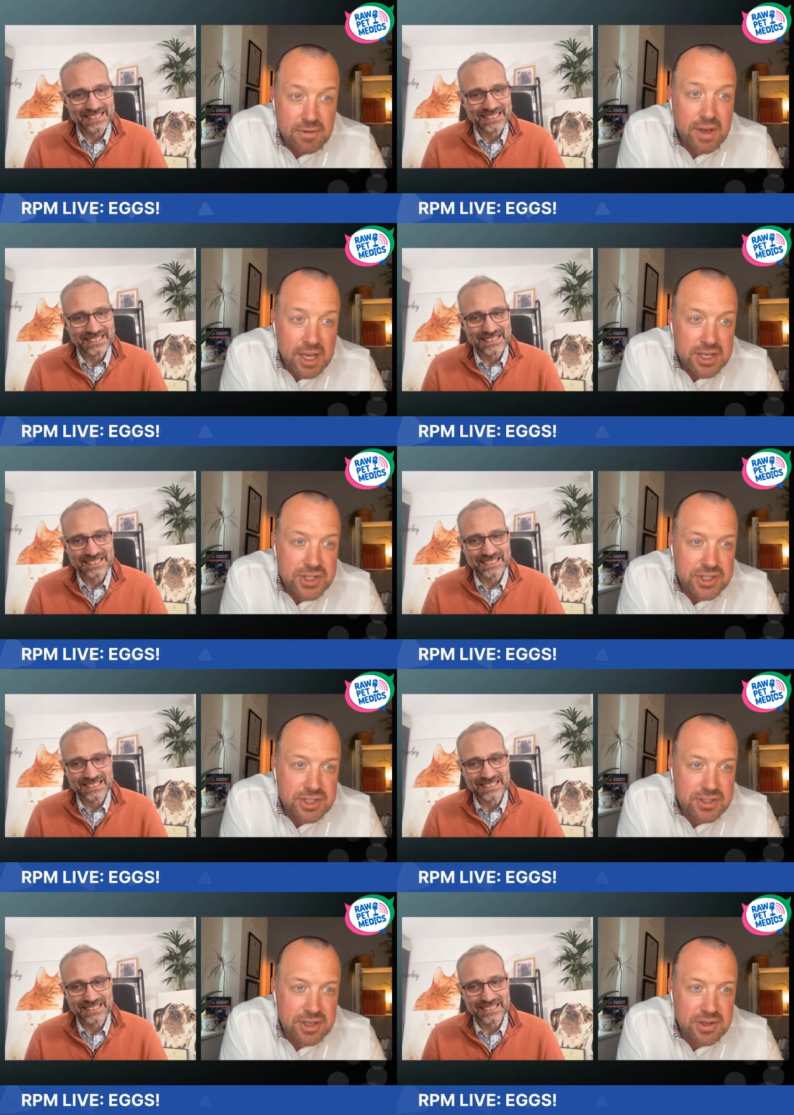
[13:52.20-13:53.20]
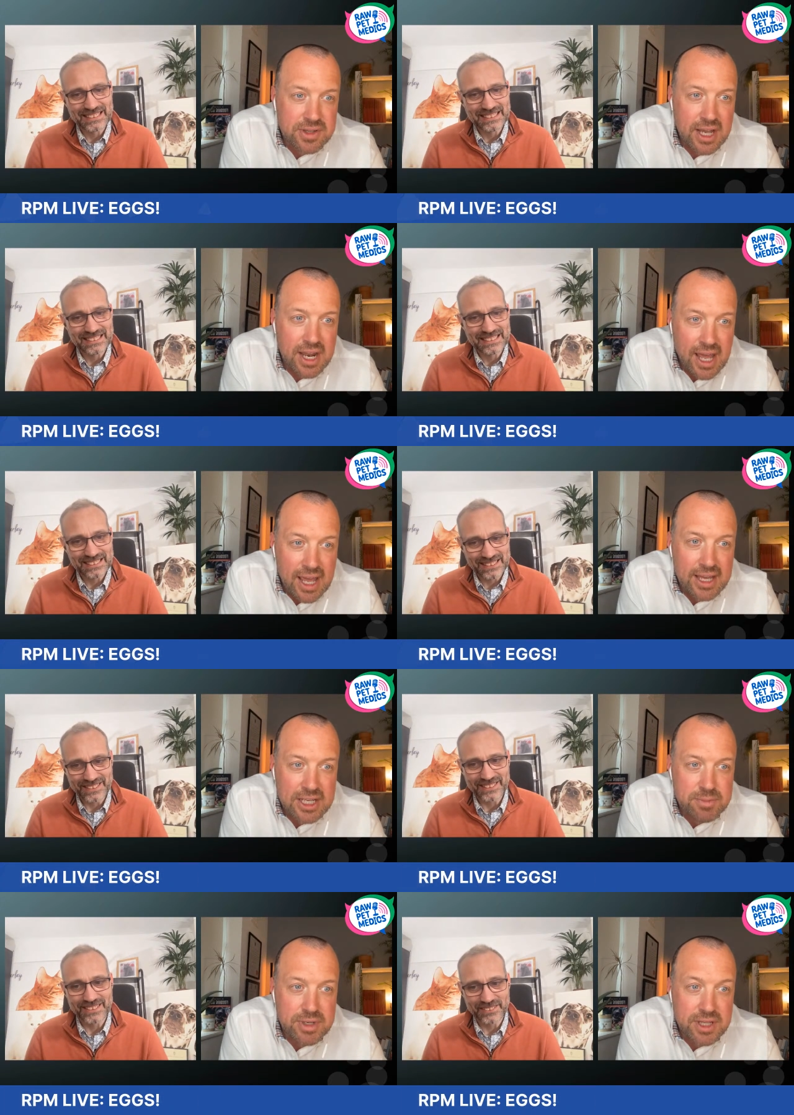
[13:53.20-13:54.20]
Speaker 1: of age. So, that egg
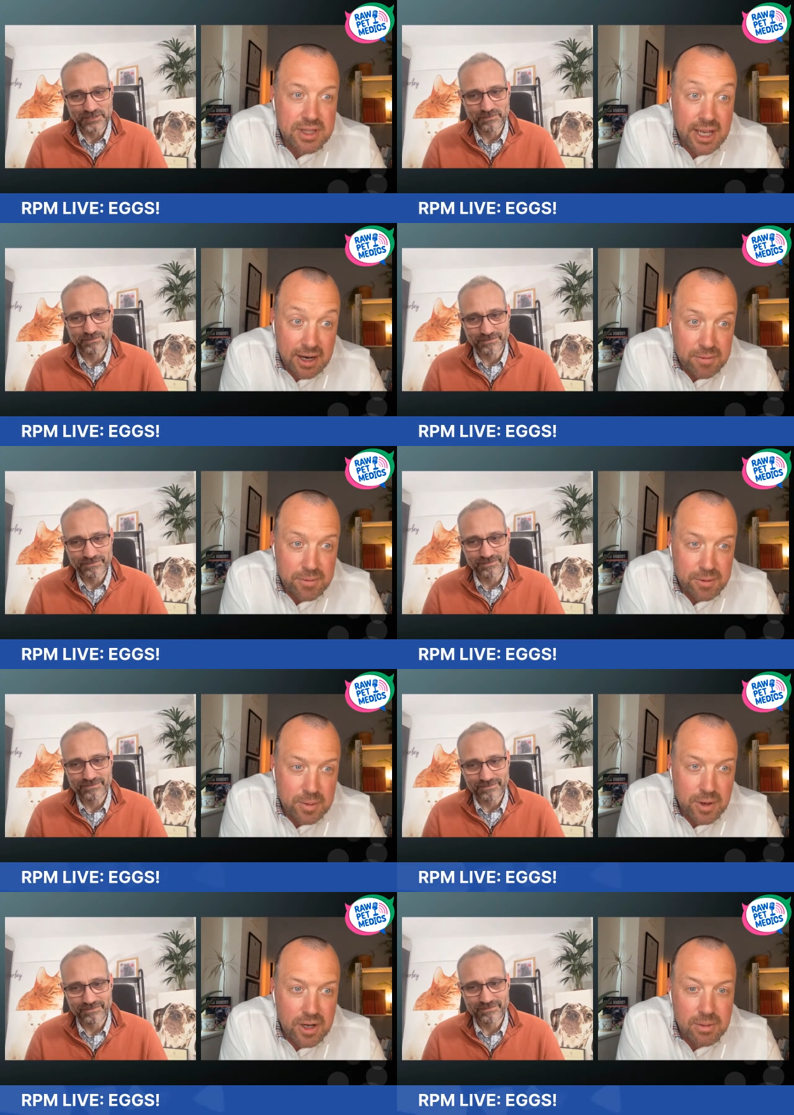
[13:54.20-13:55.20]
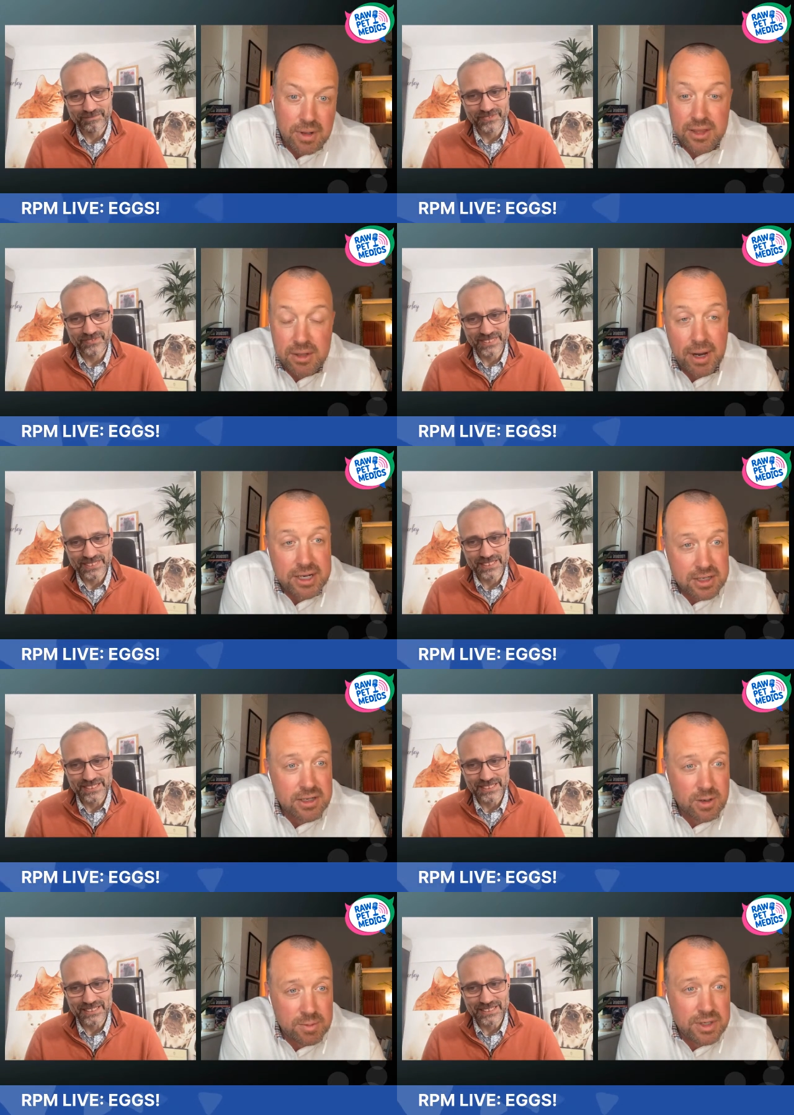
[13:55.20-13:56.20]
has been there for a while and the bacteria
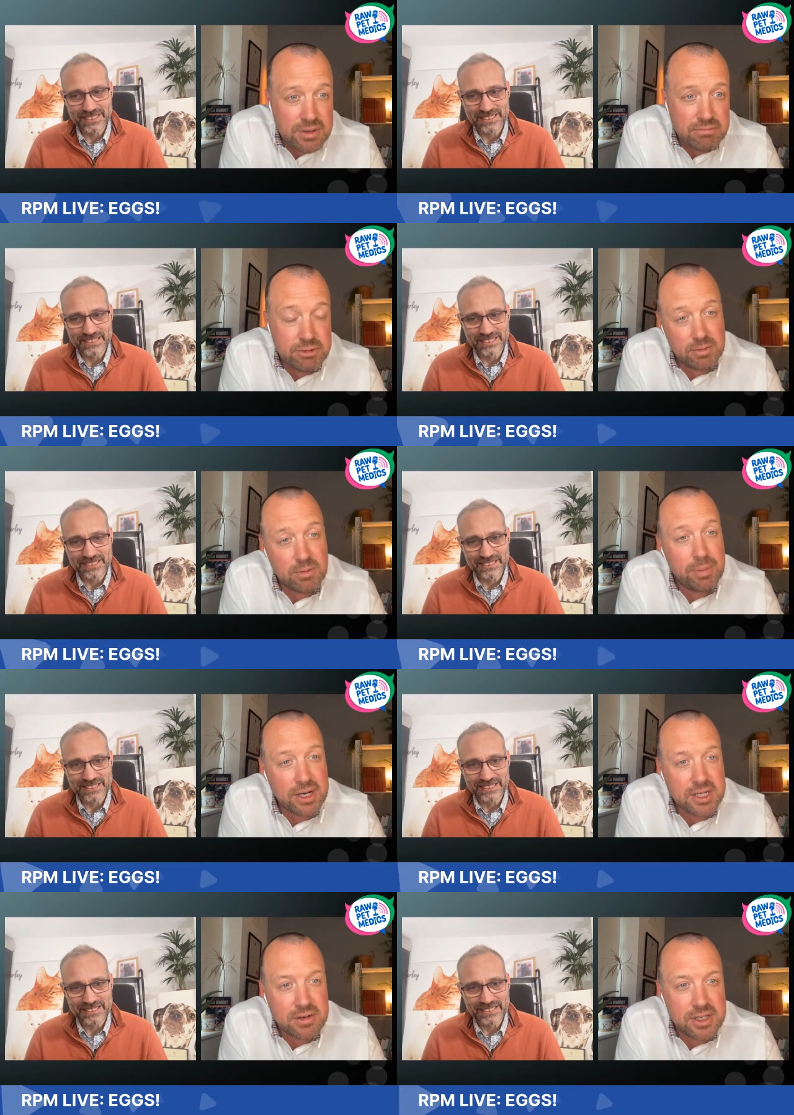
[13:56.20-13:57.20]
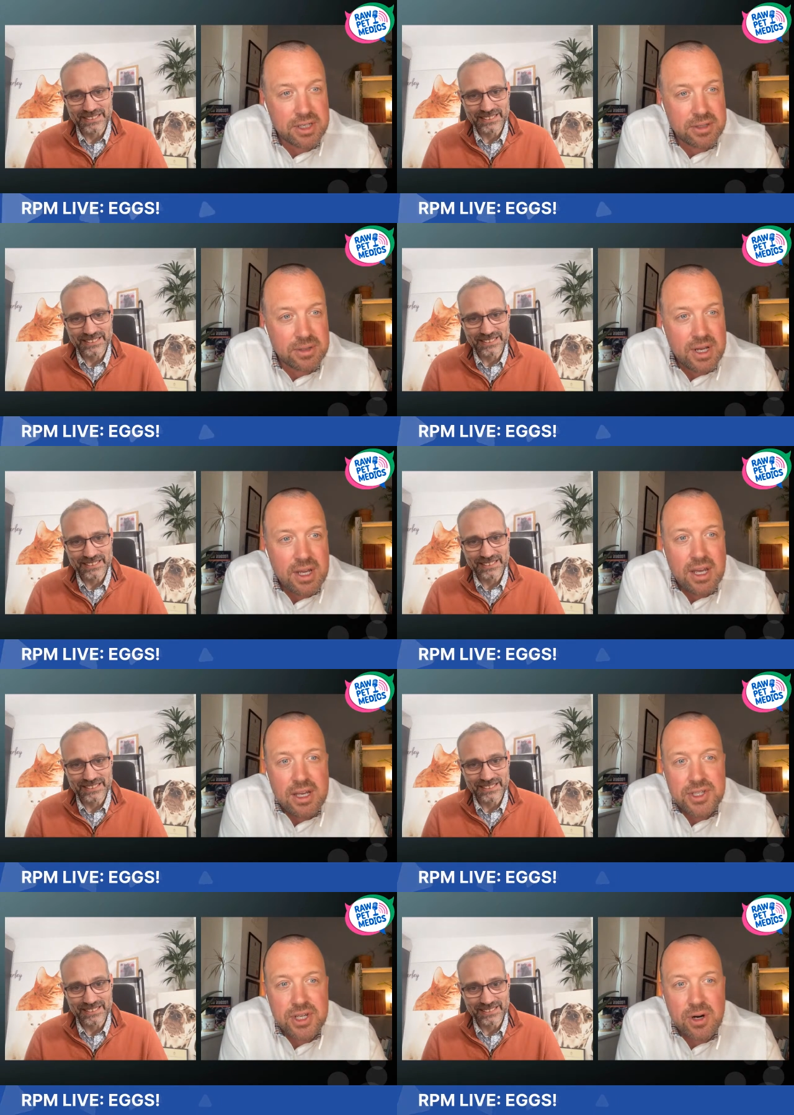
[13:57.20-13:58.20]
have been doing what bacteria do.
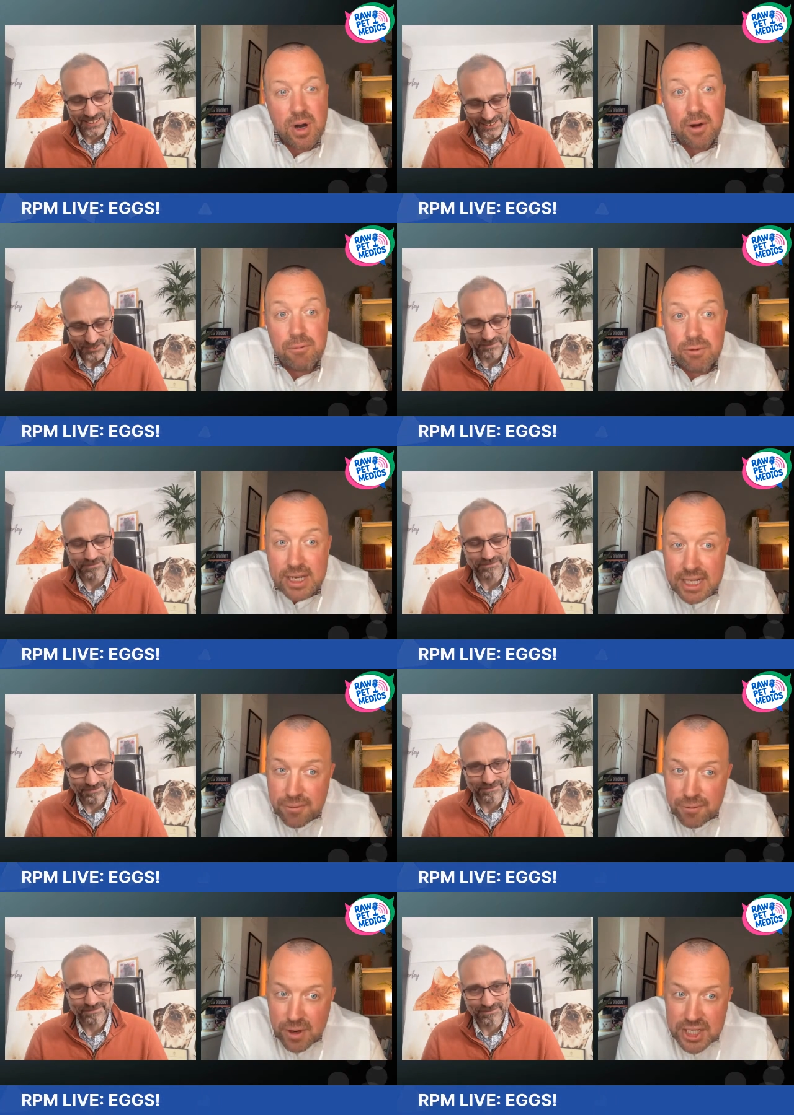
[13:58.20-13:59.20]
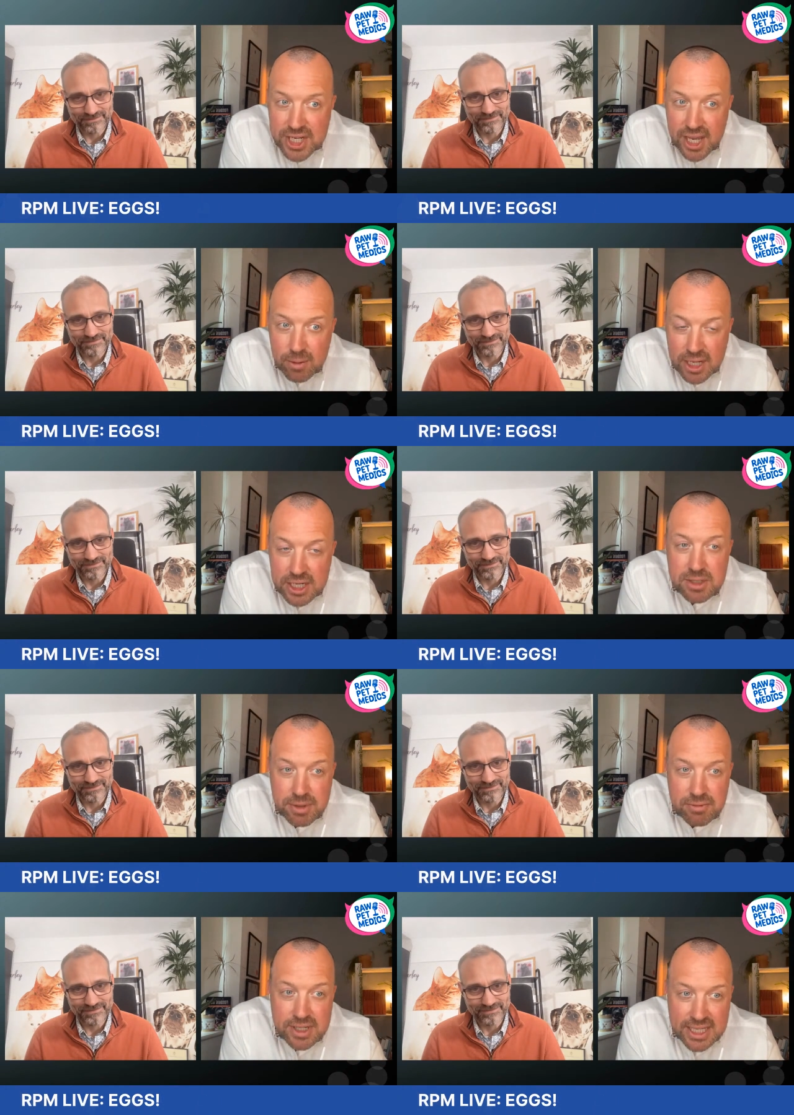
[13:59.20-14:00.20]
So, a really fresh egg will actually be
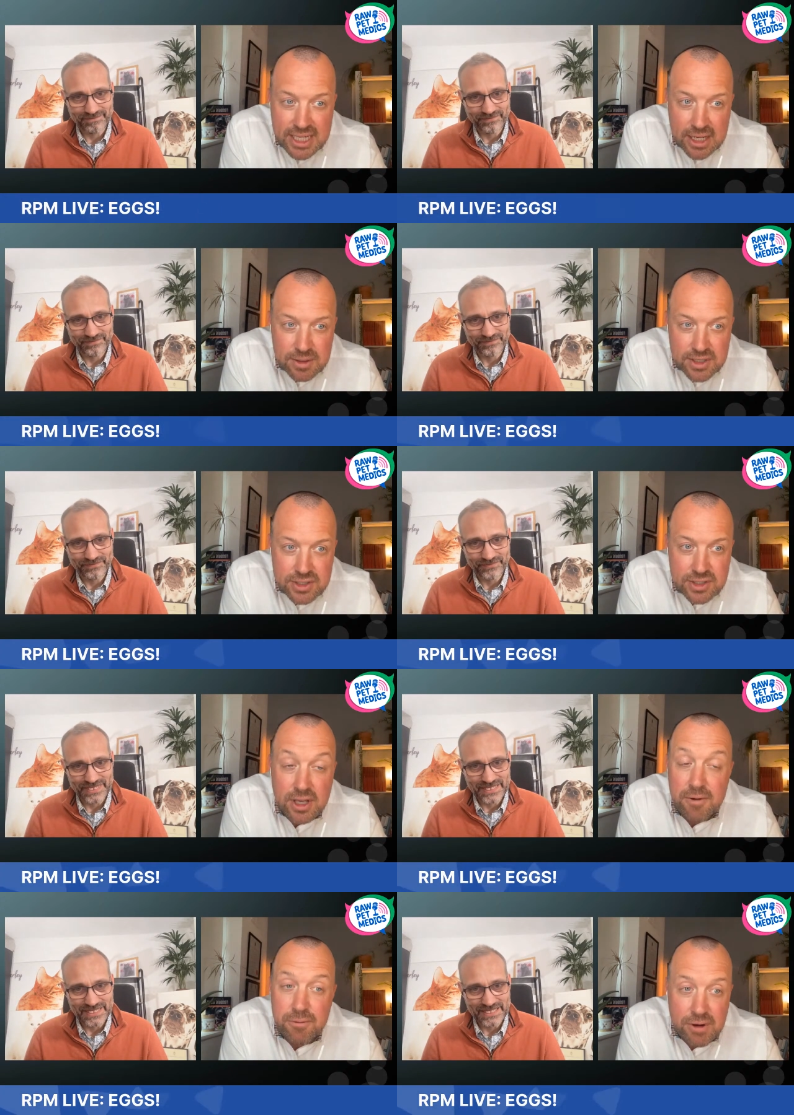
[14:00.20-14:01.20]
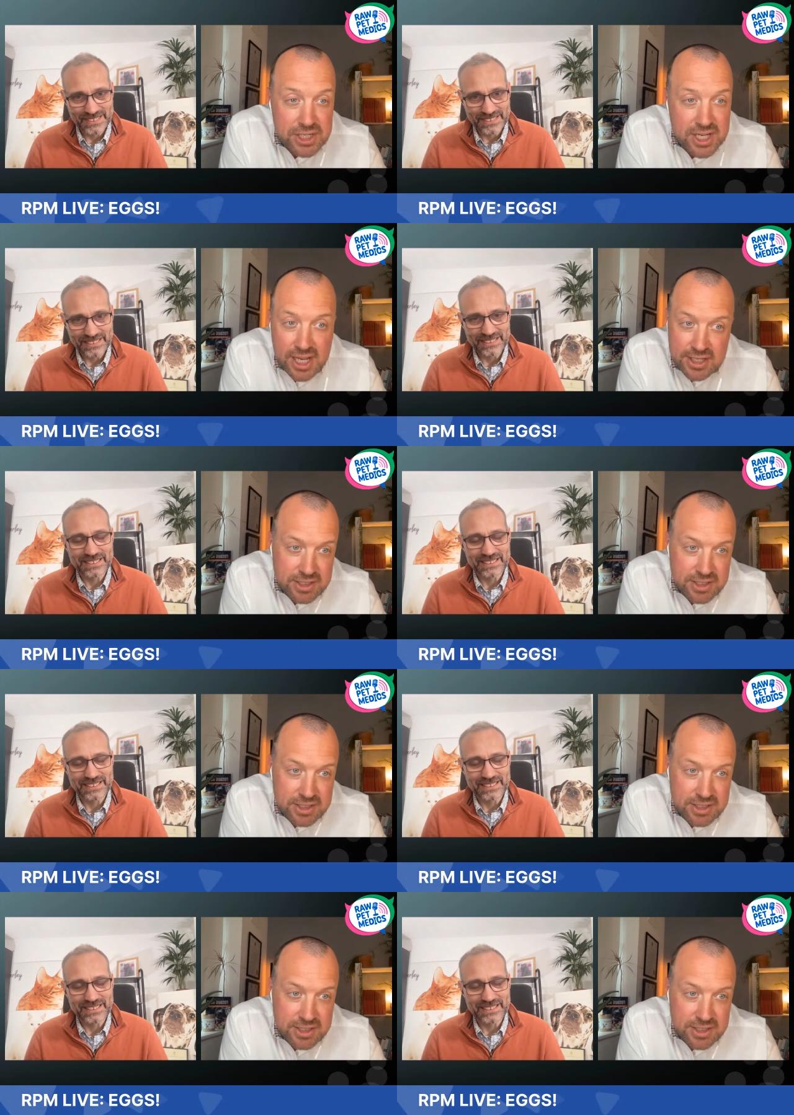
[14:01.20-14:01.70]
really cloudy. So, a fresh egg is